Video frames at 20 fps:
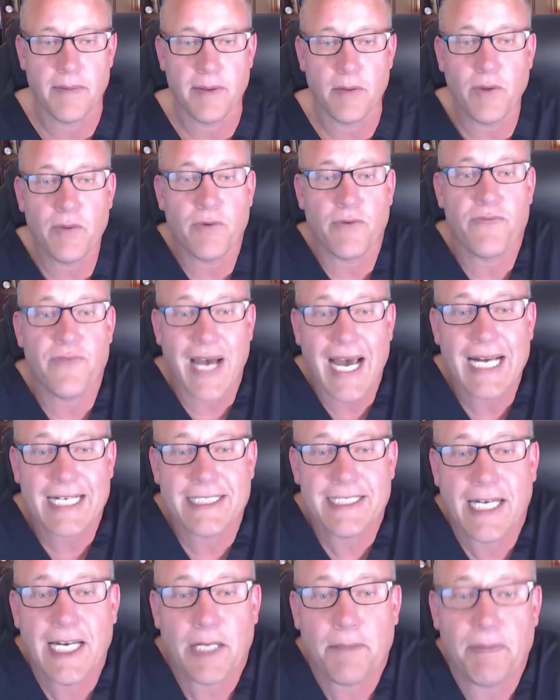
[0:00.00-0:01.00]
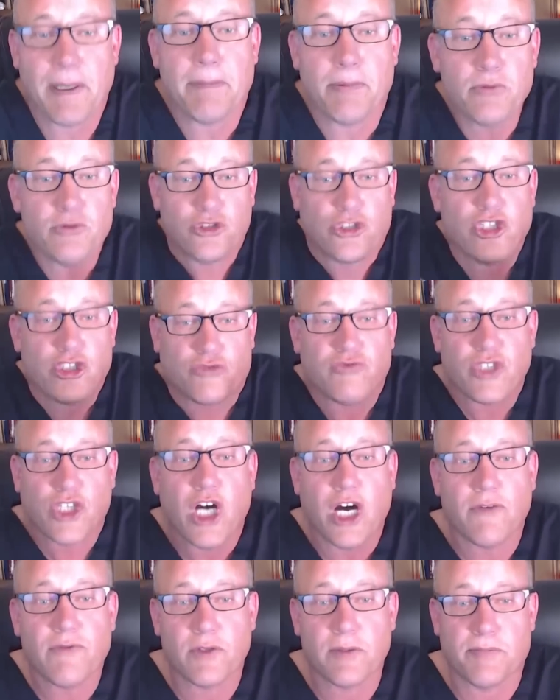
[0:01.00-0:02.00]
I mean, we yeah, were vaccinating people who just
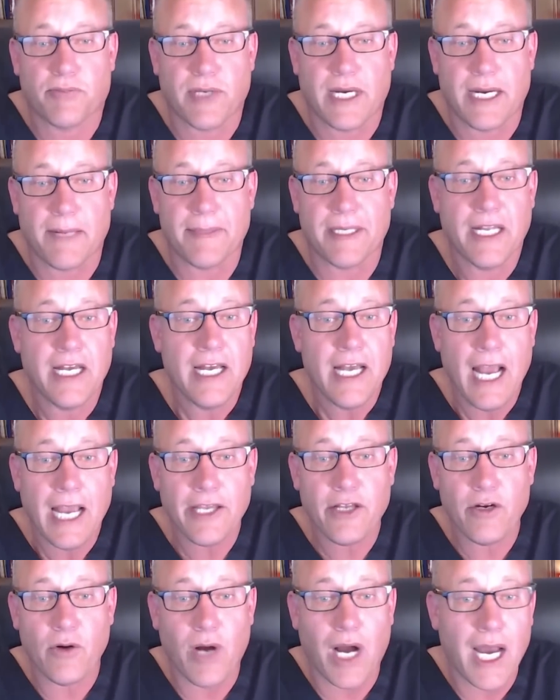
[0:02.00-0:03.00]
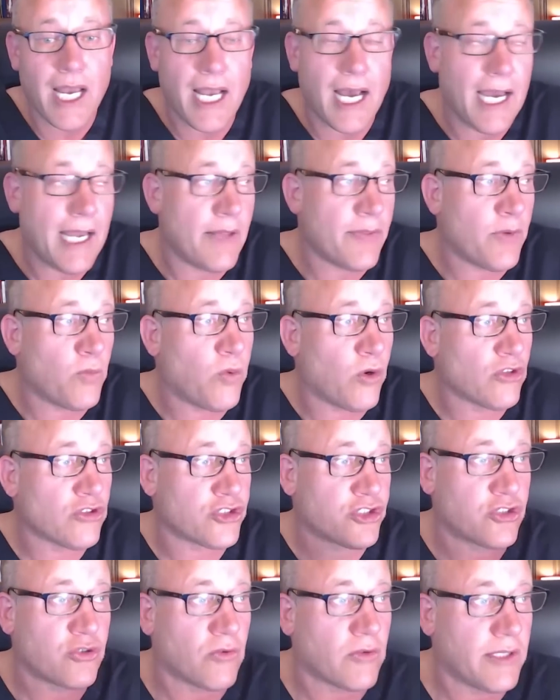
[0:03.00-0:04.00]
recovered, Bret. I mean, you know, I, I the
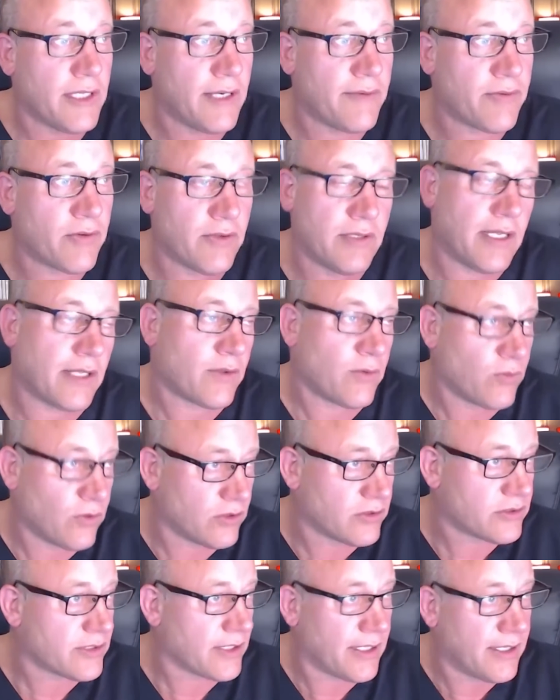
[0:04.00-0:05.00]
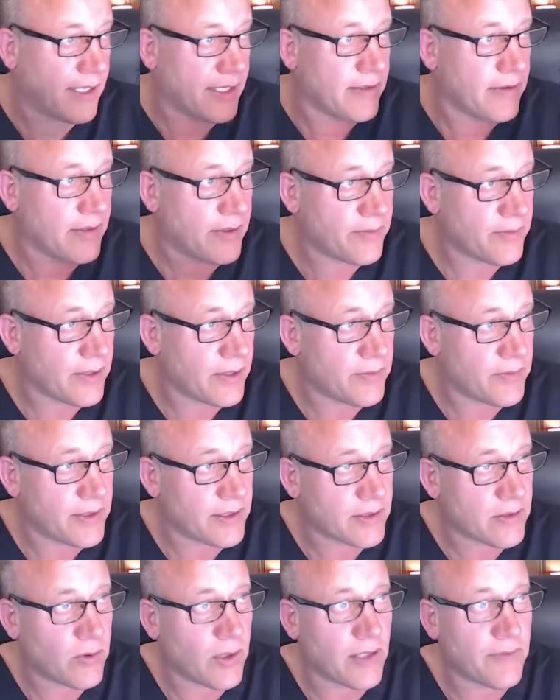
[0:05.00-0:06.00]
worst story I've heard, not the worst, I, I, I don't
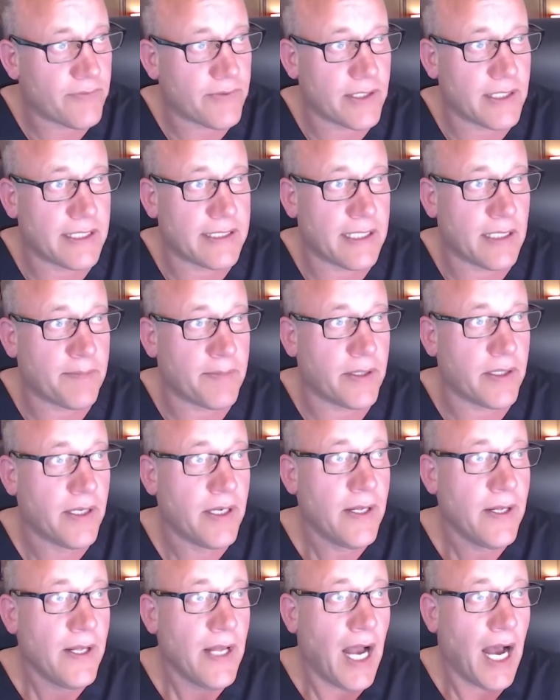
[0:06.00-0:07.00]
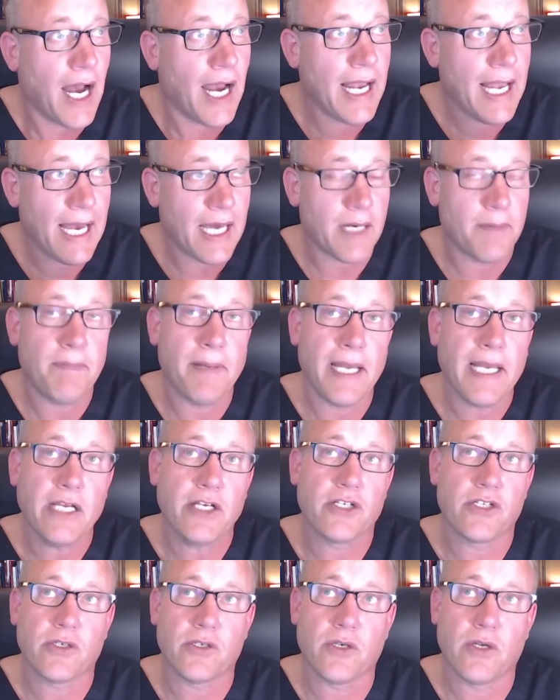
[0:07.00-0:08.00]
want to qualify it like that, but I had a
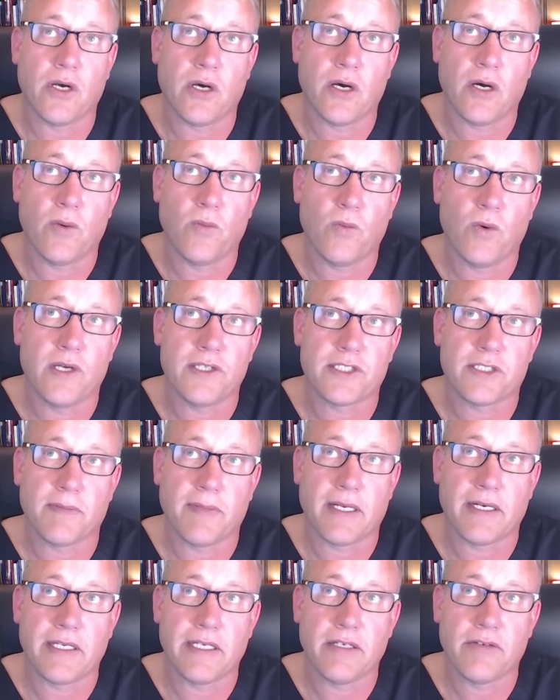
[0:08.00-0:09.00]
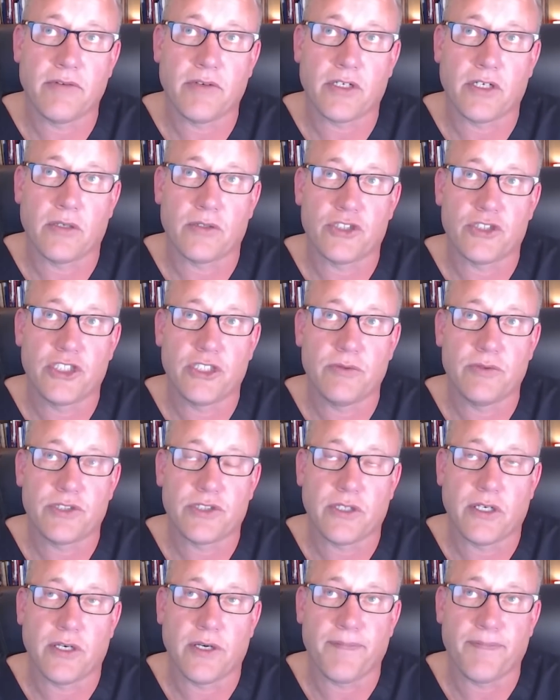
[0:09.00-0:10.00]
patient uh, once about a year ago. She
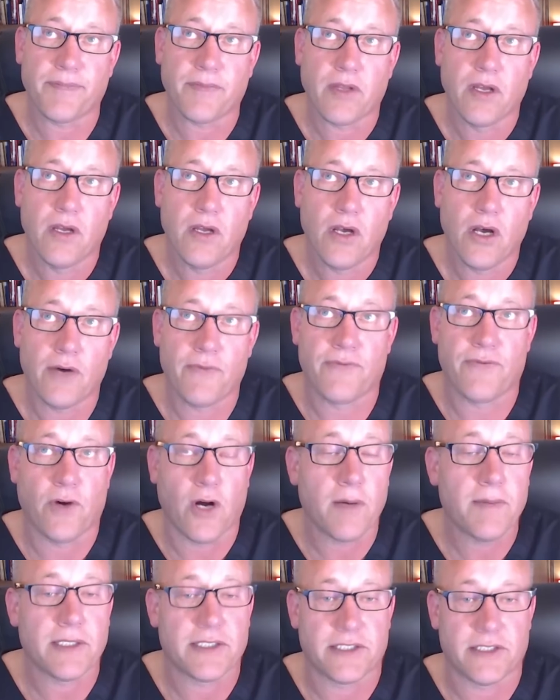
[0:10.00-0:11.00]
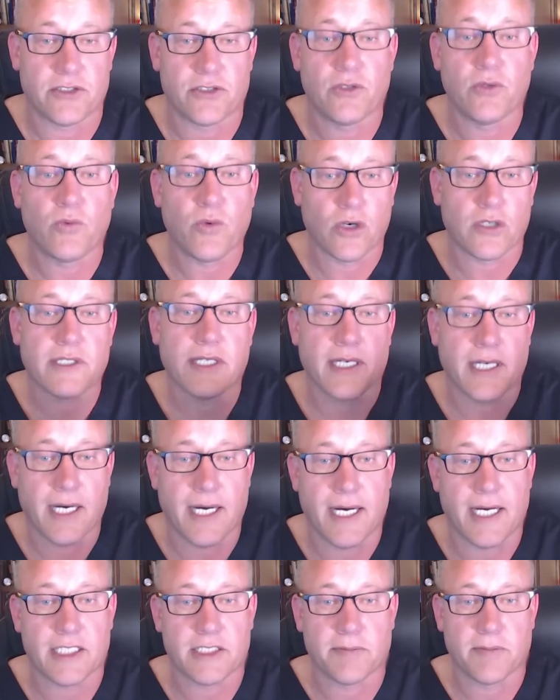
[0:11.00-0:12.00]
was um, a pharmacist who worked at a
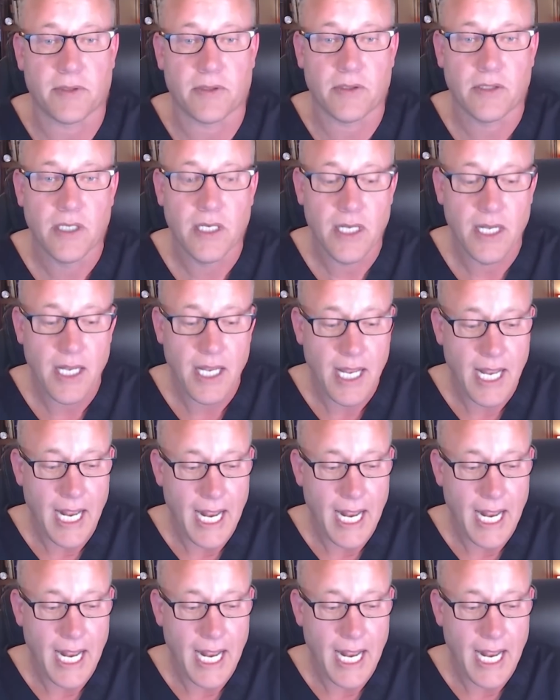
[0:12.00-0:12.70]
hospital.